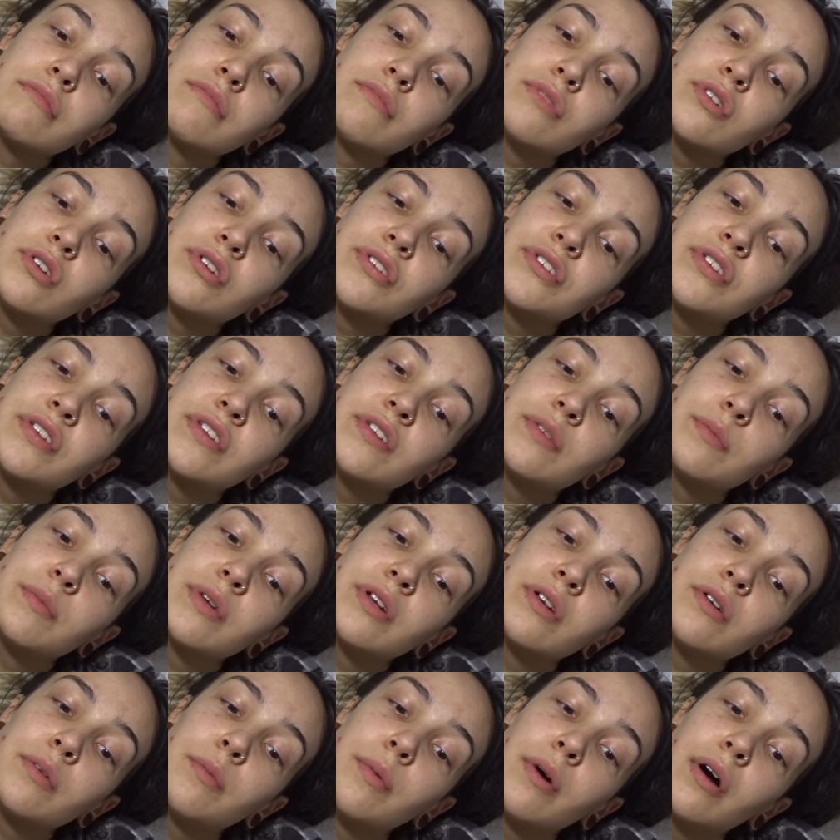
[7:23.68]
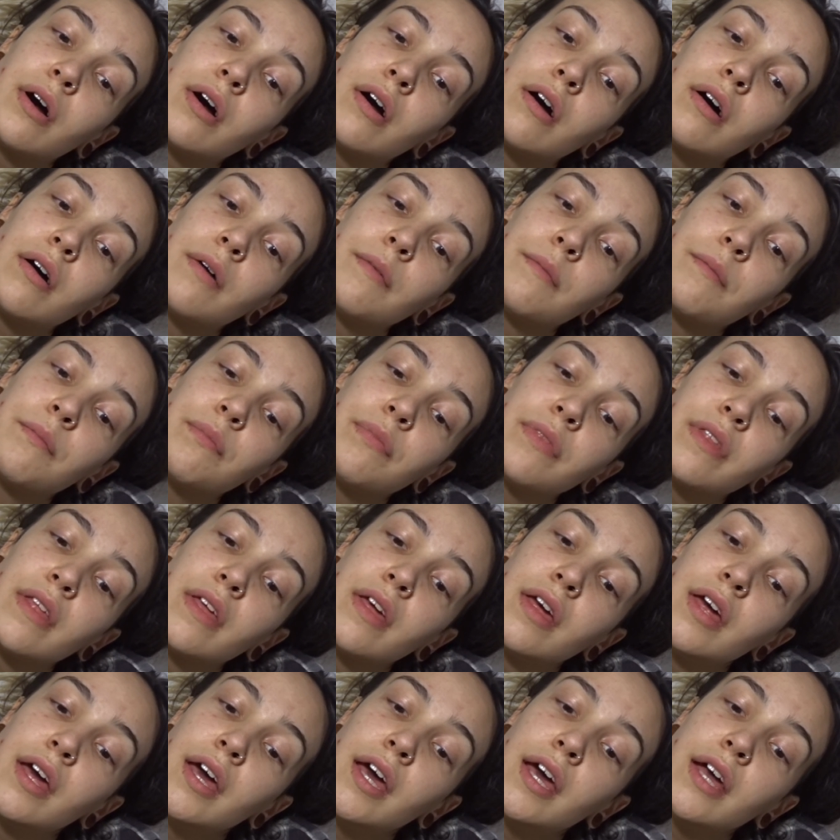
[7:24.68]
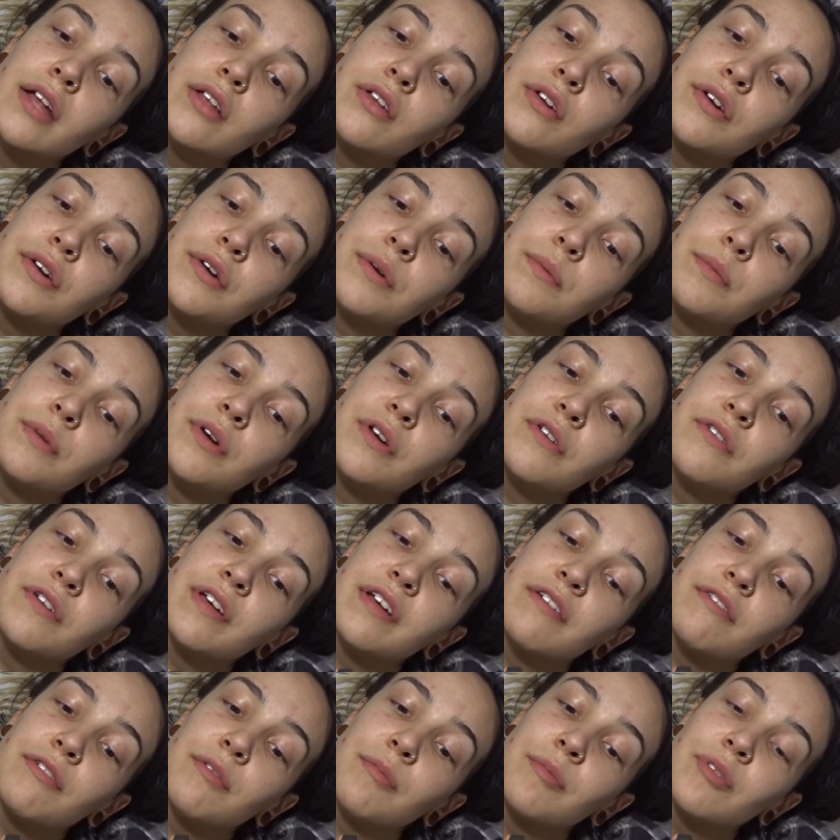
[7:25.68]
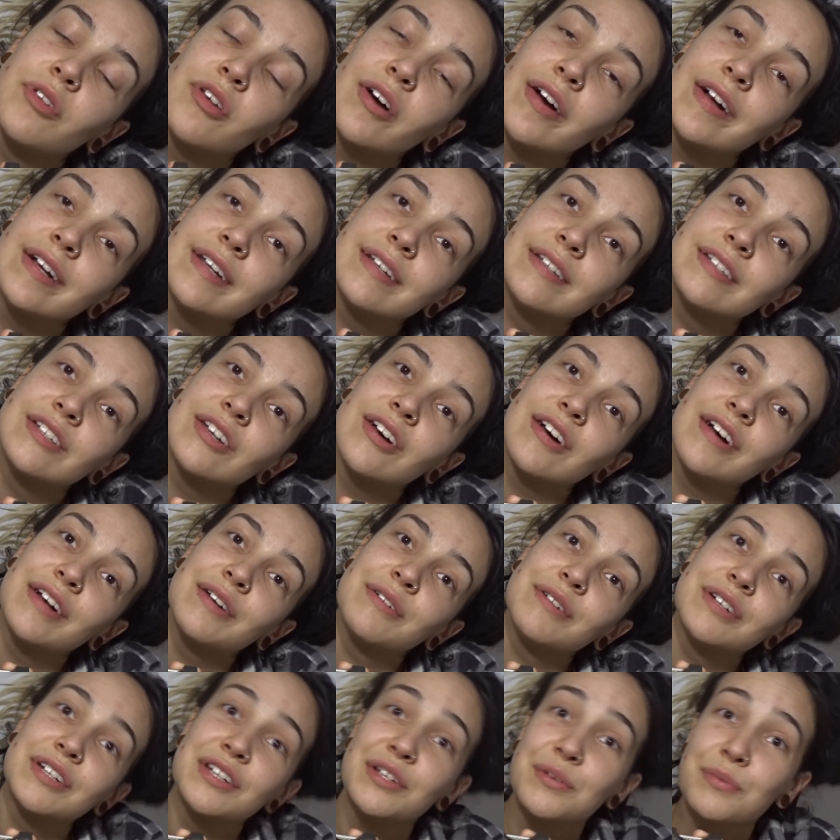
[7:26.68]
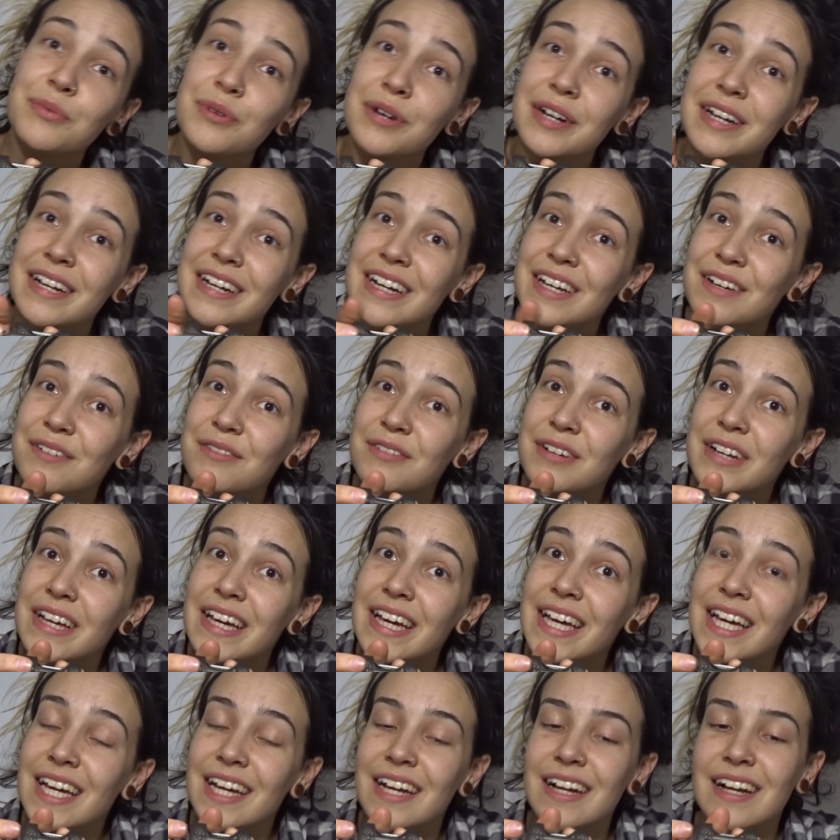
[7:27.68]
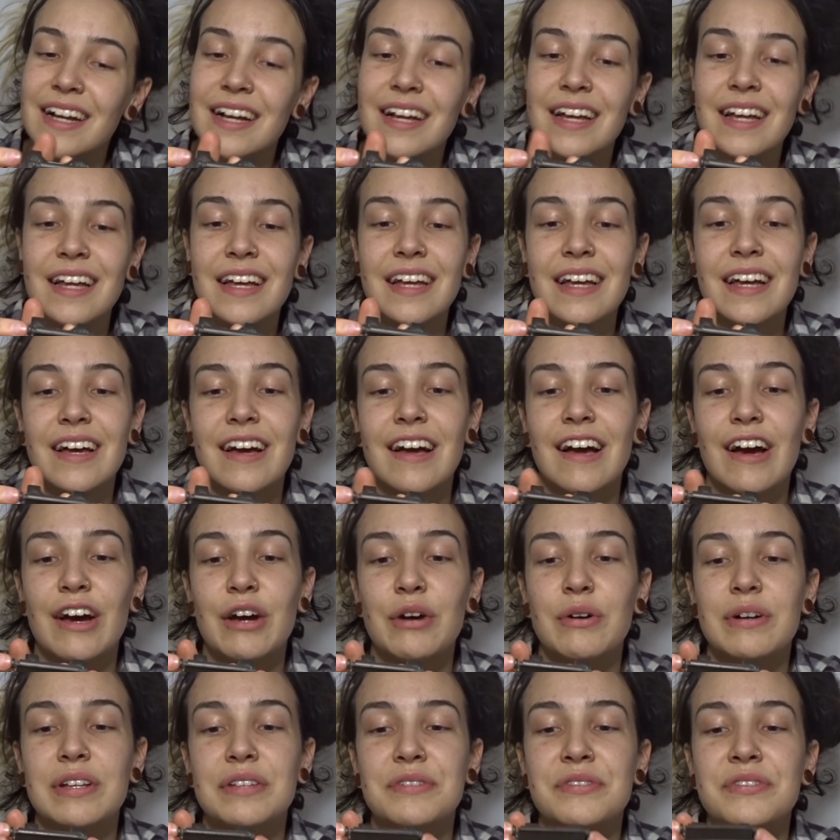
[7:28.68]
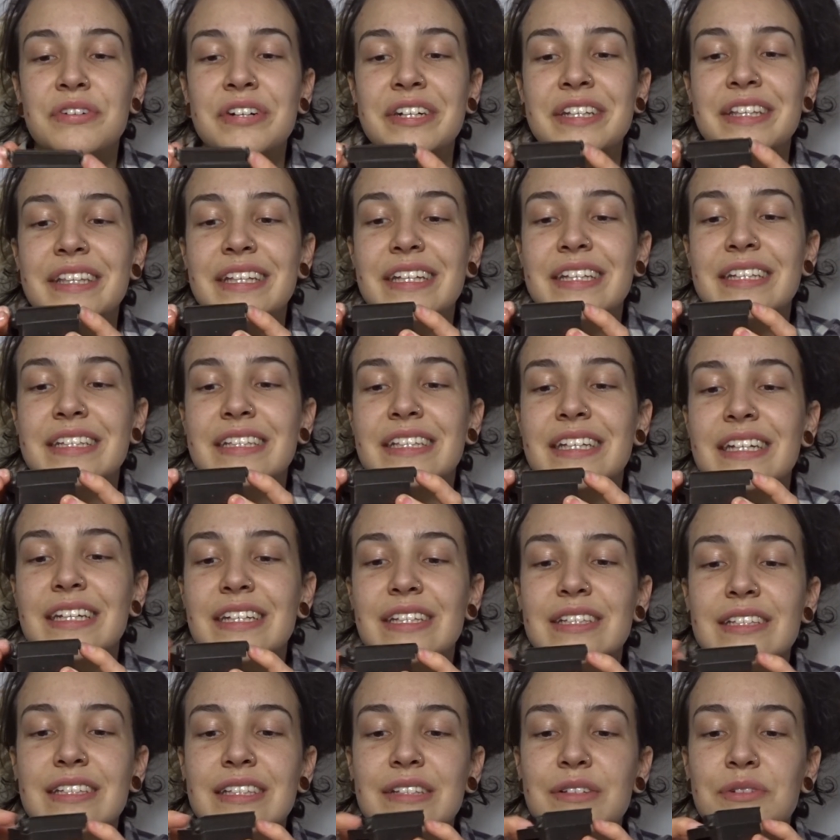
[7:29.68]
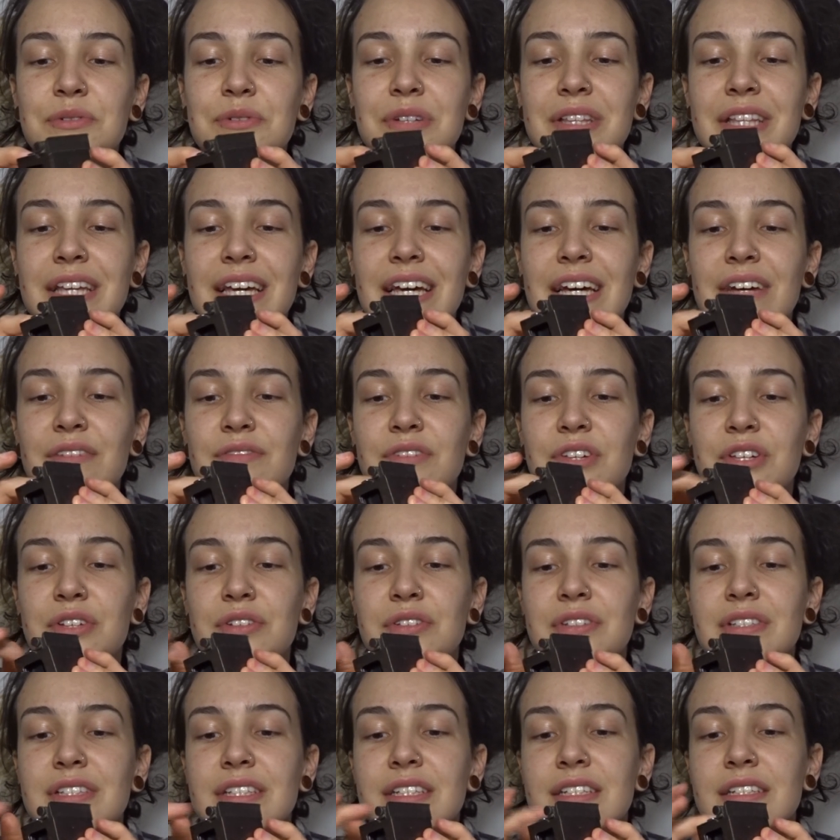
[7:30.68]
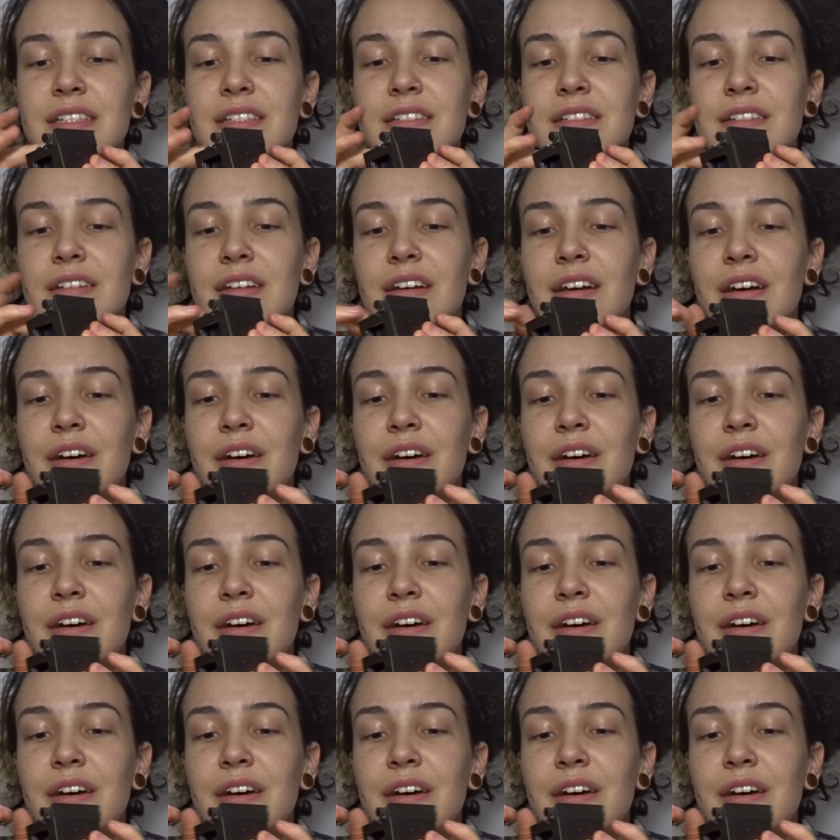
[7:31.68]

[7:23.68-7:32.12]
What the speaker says: just this middle part, and you can move it from side to side, which is pretty nifty. I always find these things, when they have uses,